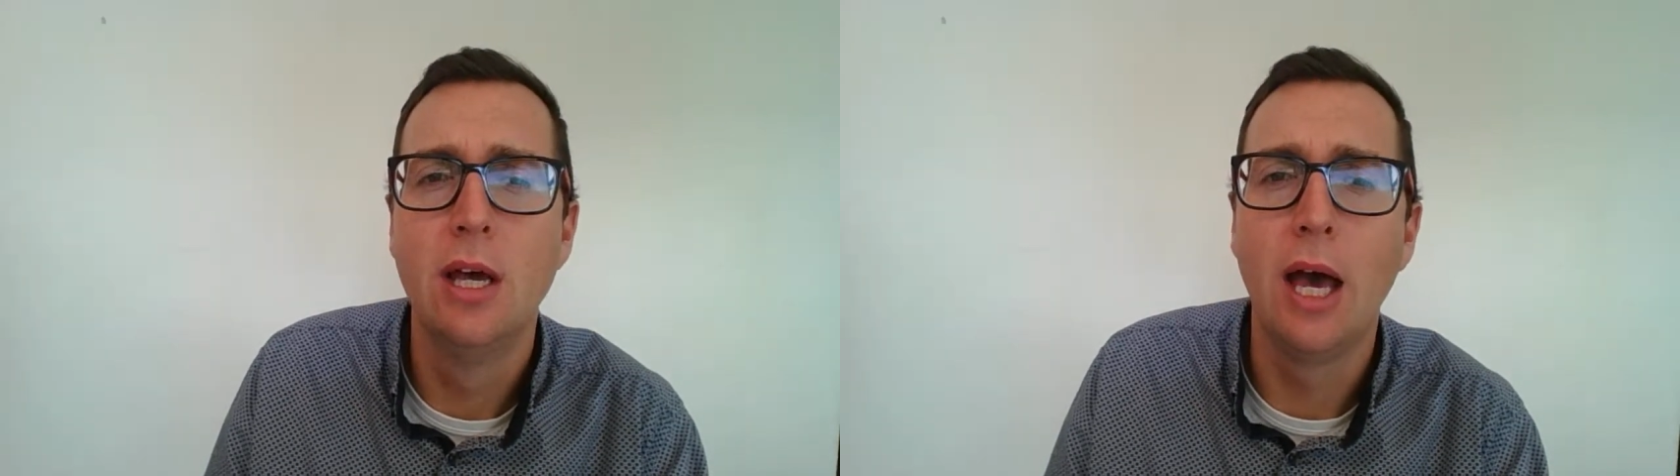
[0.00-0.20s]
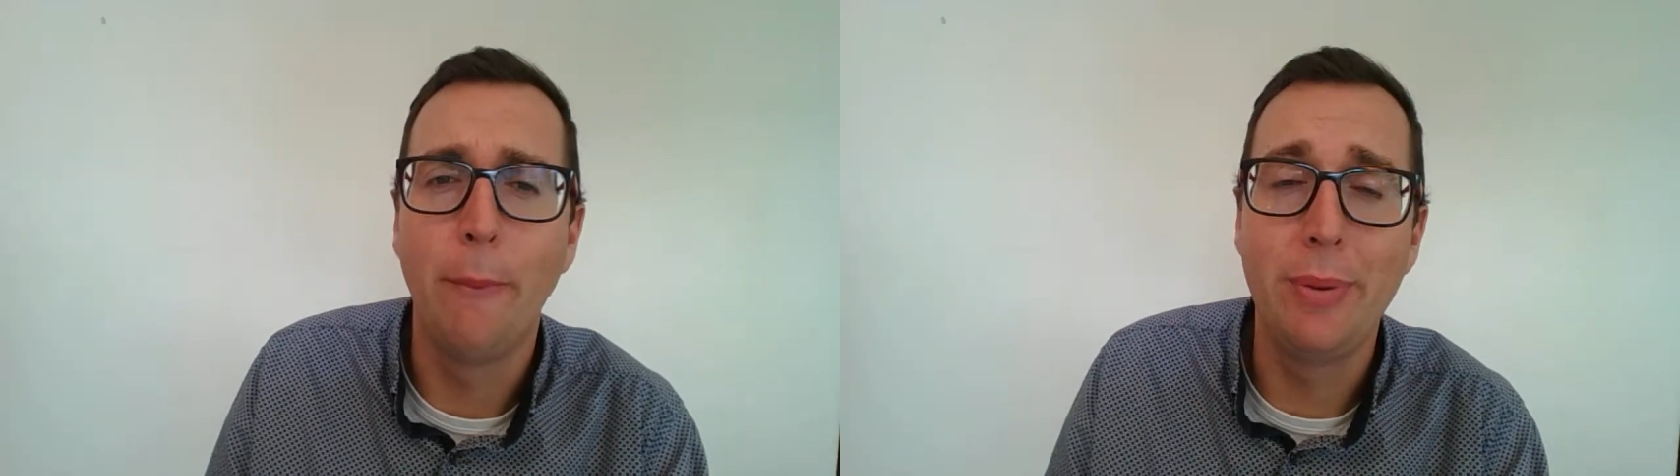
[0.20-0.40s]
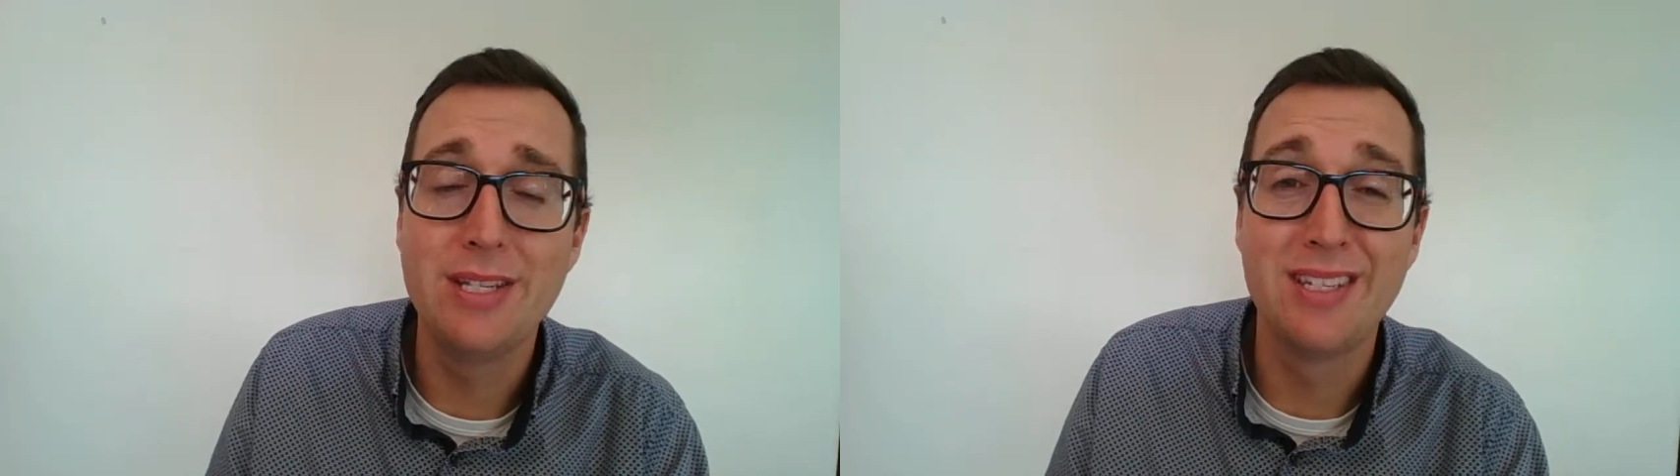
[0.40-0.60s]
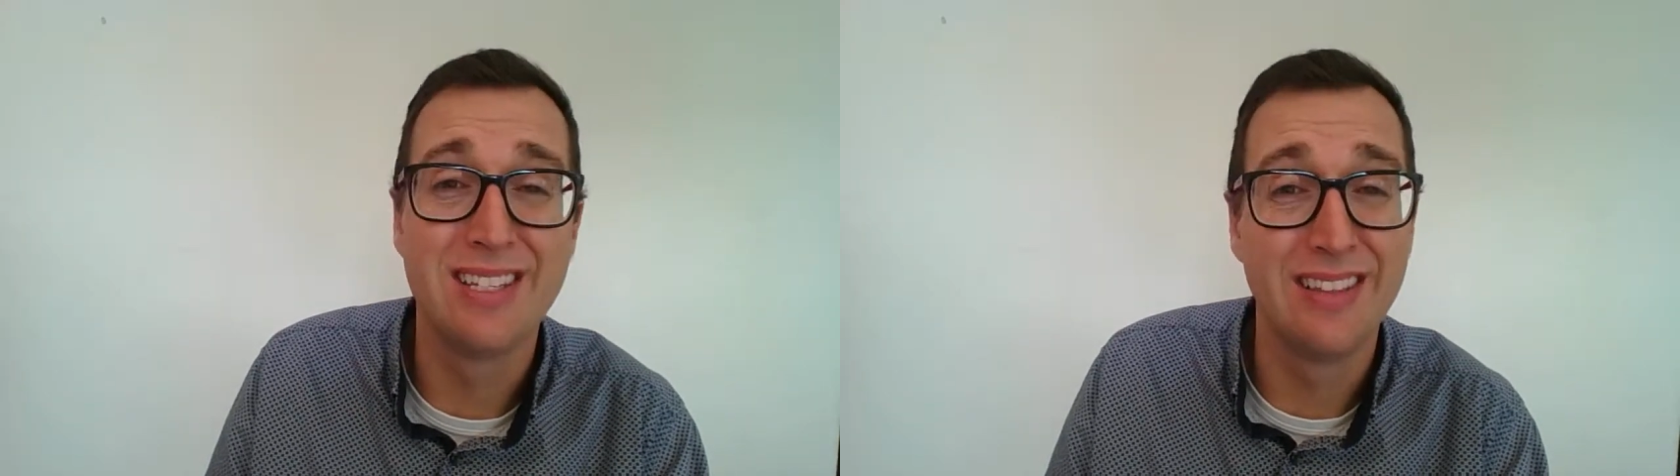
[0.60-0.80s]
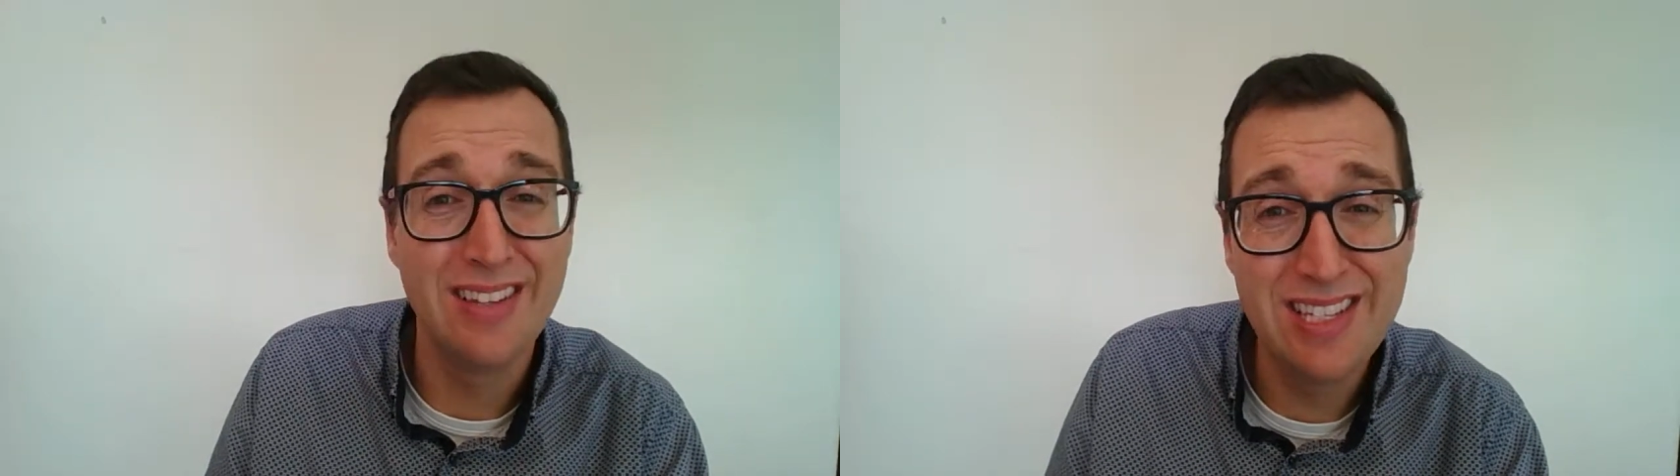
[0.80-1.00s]
a business
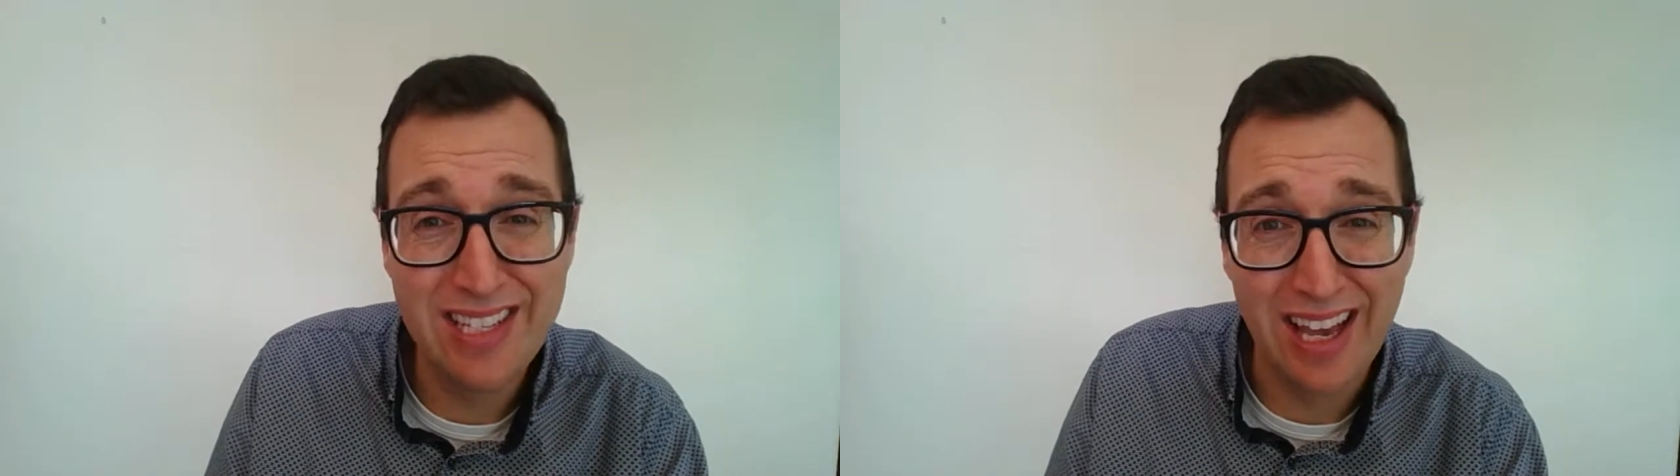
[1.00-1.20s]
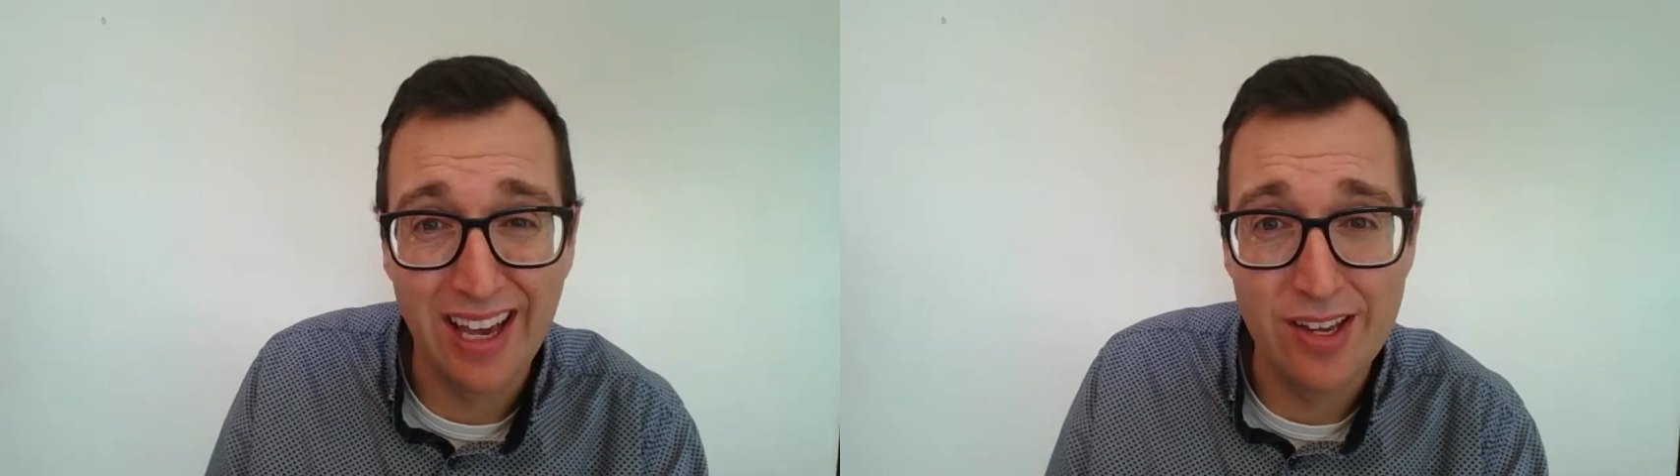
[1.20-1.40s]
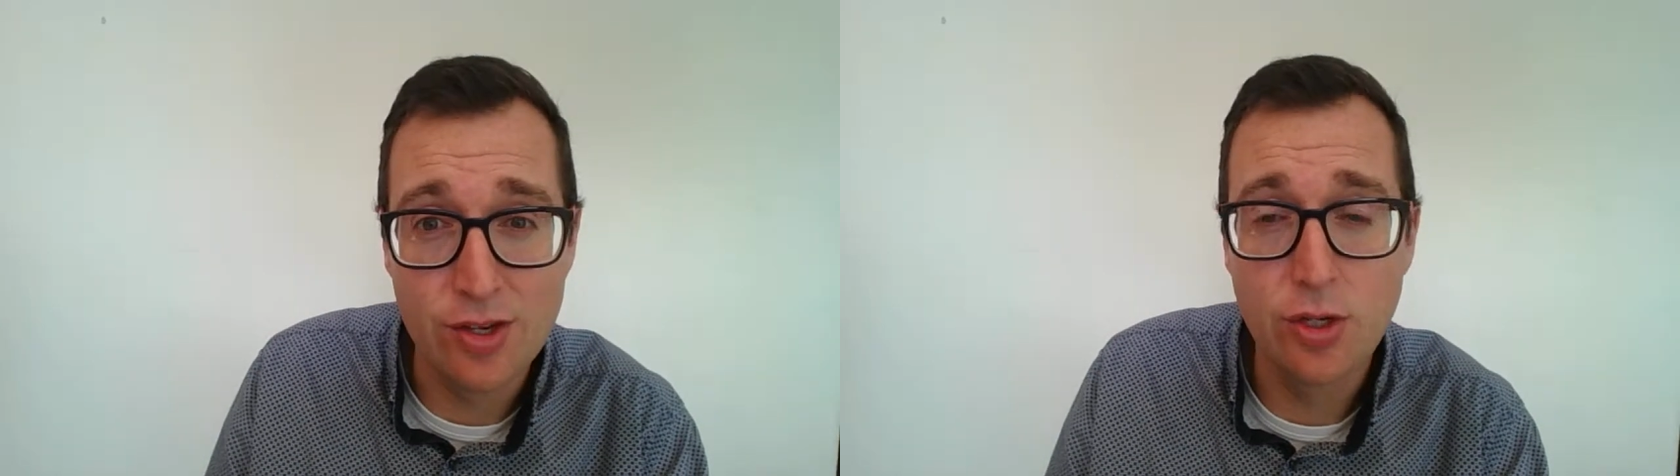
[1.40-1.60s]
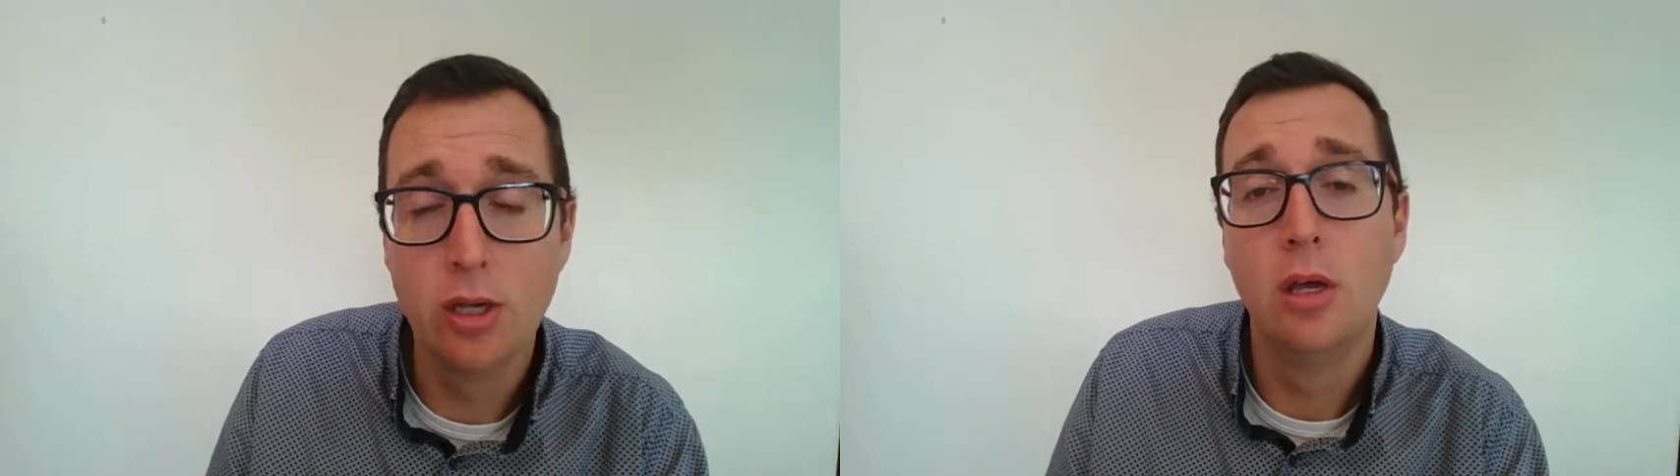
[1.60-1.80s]
at this stage